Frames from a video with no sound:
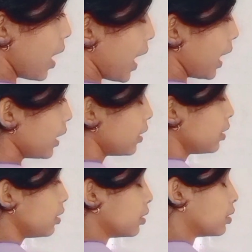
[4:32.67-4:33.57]

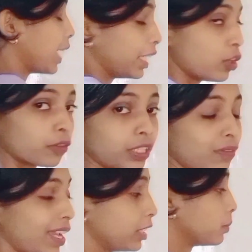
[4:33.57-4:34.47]
And any of the
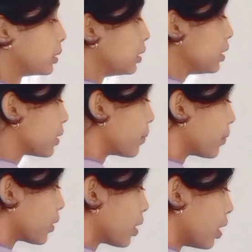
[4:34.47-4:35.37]
variables
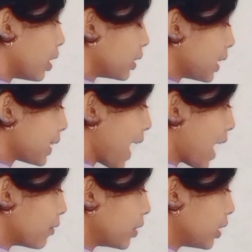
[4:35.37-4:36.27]
is
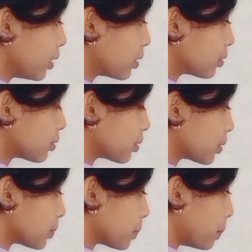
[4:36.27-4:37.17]
having
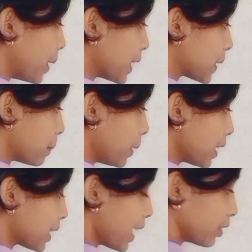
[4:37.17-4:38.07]
plus
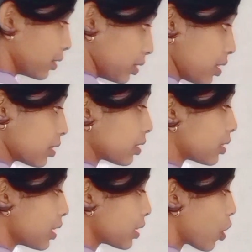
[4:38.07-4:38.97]
plus like
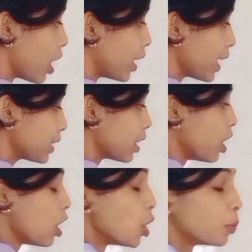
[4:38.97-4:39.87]
this is called as
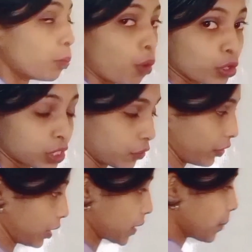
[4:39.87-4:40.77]

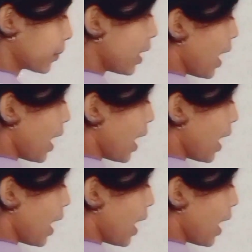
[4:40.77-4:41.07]
postfix.